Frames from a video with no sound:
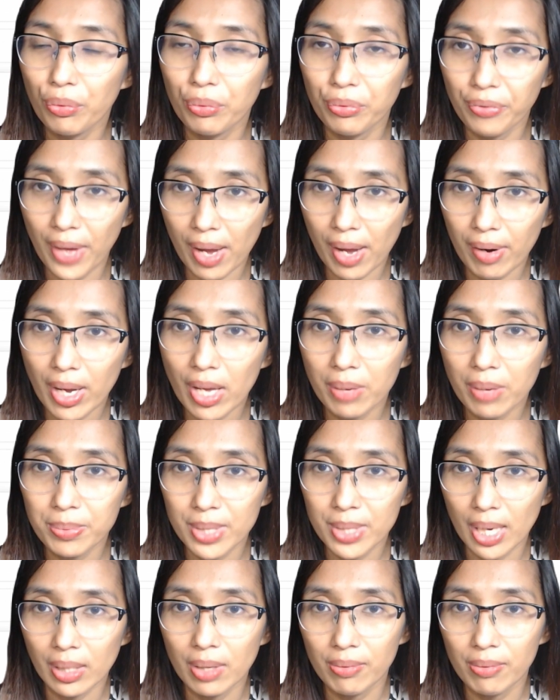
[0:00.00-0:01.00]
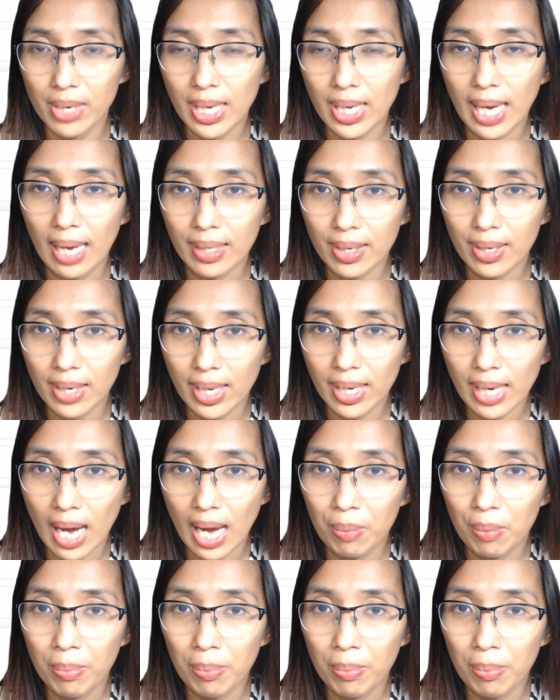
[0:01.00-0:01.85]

very objectively calculate how